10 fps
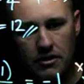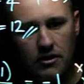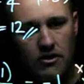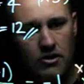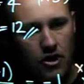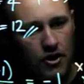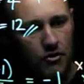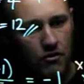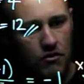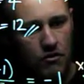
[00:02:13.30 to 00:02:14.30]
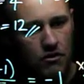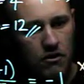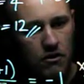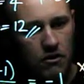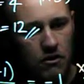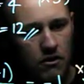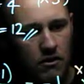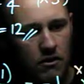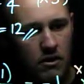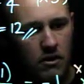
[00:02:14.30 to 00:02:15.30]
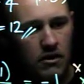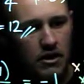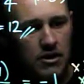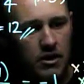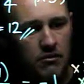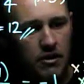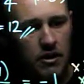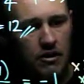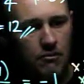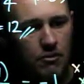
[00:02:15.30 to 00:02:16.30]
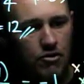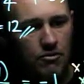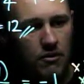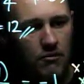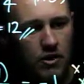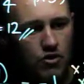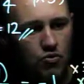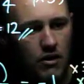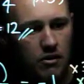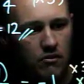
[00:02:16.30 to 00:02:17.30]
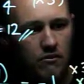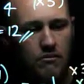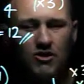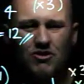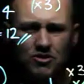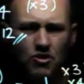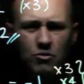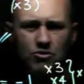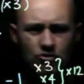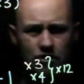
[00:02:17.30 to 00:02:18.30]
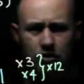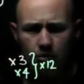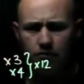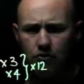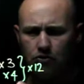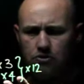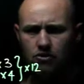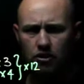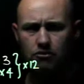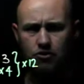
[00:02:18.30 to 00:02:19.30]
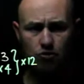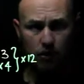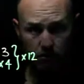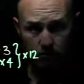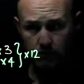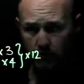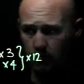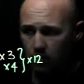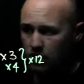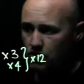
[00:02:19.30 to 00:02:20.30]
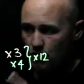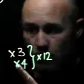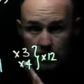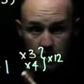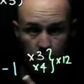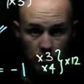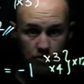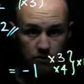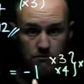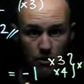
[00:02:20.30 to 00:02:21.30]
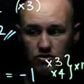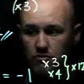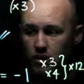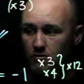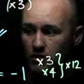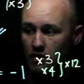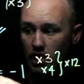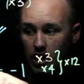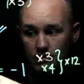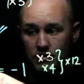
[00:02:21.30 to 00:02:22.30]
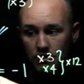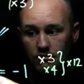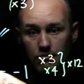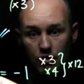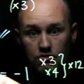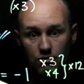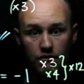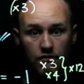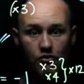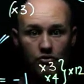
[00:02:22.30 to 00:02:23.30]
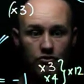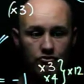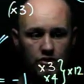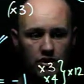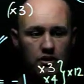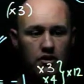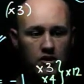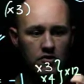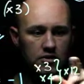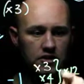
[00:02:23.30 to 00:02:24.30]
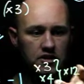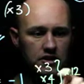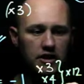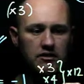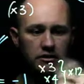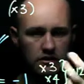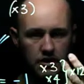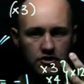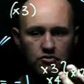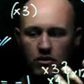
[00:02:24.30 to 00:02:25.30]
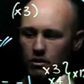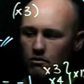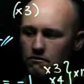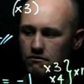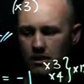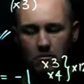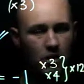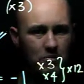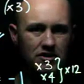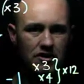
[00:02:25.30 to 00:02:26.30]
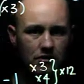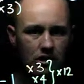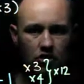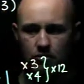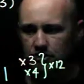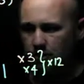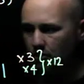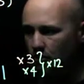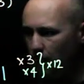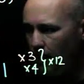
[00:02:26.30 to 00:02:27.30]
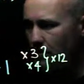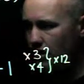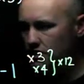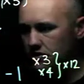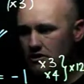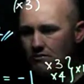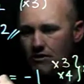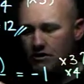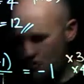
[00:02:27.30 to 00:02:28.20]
that in total, that's going to mean I'm multiplying by 12. Because times 3 times 4 is times 12. So what I actually want to do is multiply by the lowest common multiple of 4 and 3. Which in this case is 12. It might be something a little bit simpler in other cases, but it's